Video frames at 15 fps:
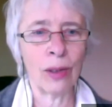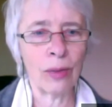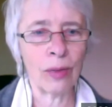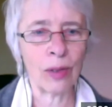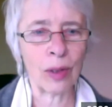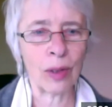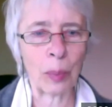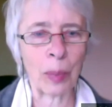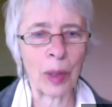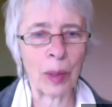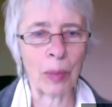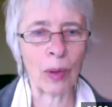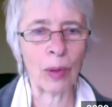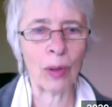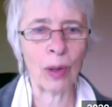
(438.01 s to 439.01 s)
for people
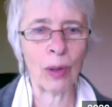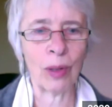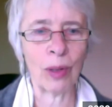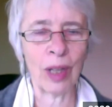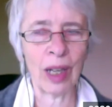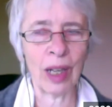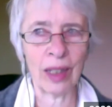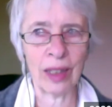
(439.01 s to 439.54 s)
who know that.